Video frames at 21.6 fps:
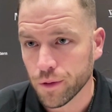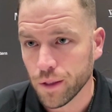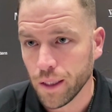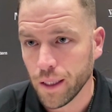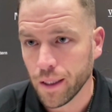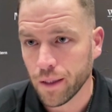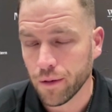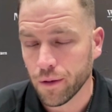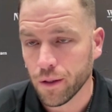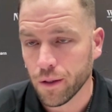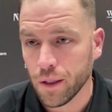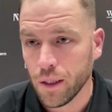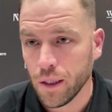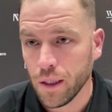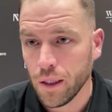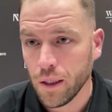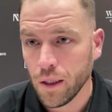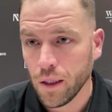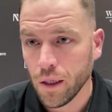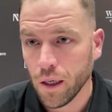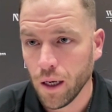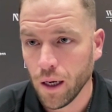And
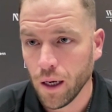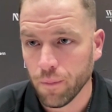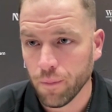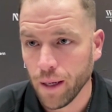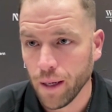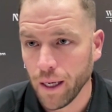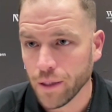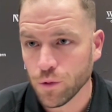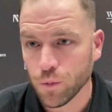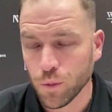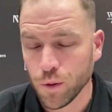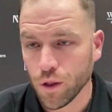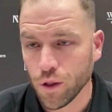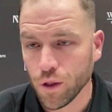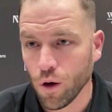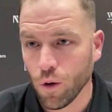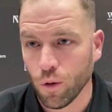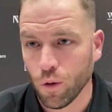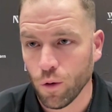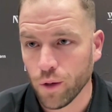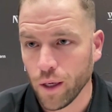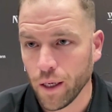As we
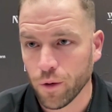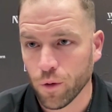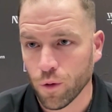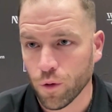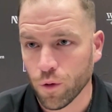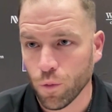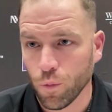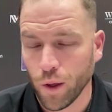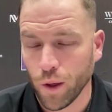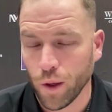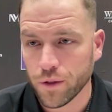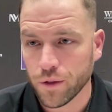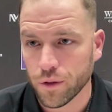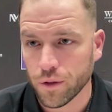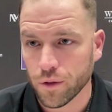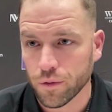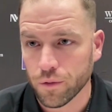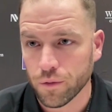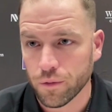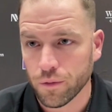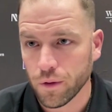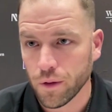know at
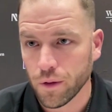Northwestern,